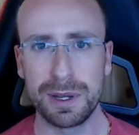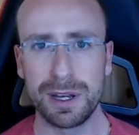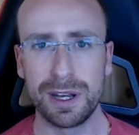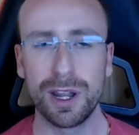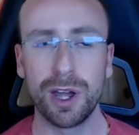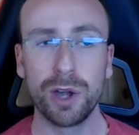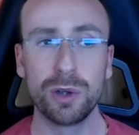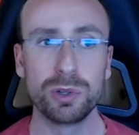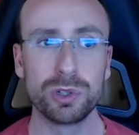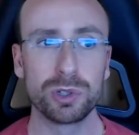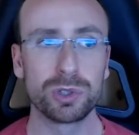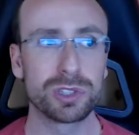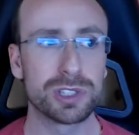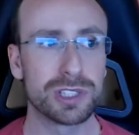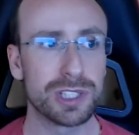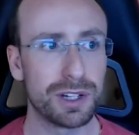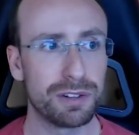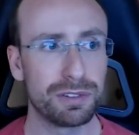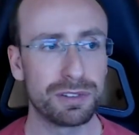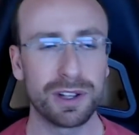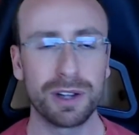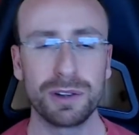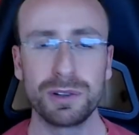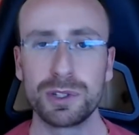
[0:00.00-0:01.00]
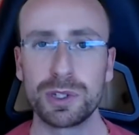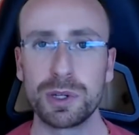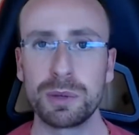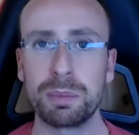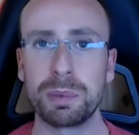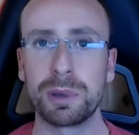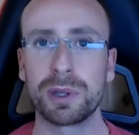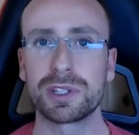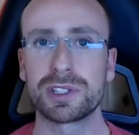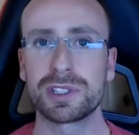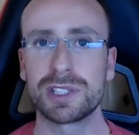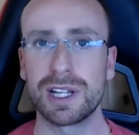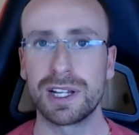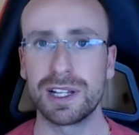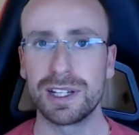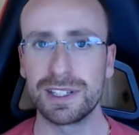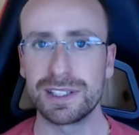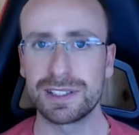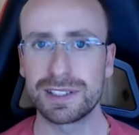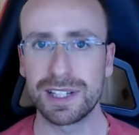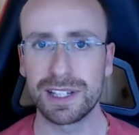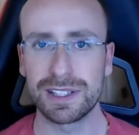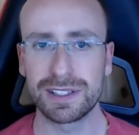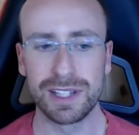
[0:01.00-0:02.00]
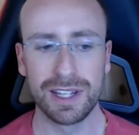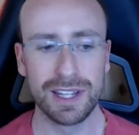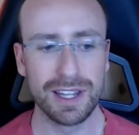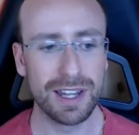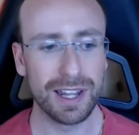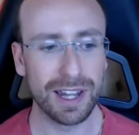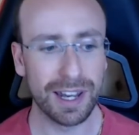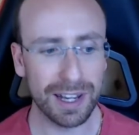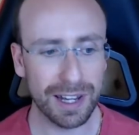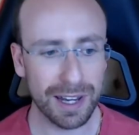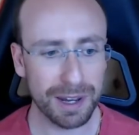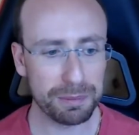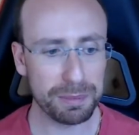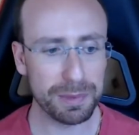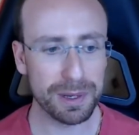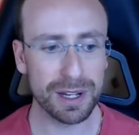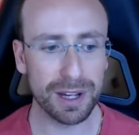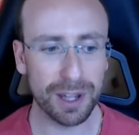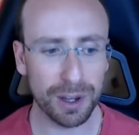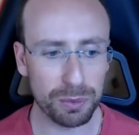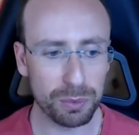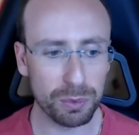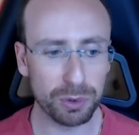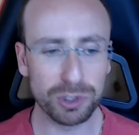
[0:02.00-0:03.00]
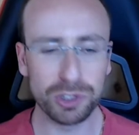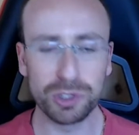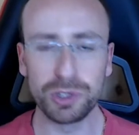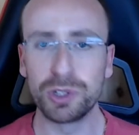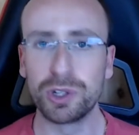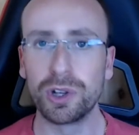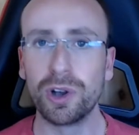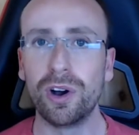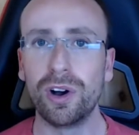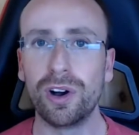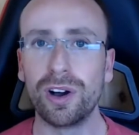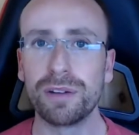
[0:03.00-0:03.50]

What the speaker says: Know yourself, go and do a personality test, and let me know what you got.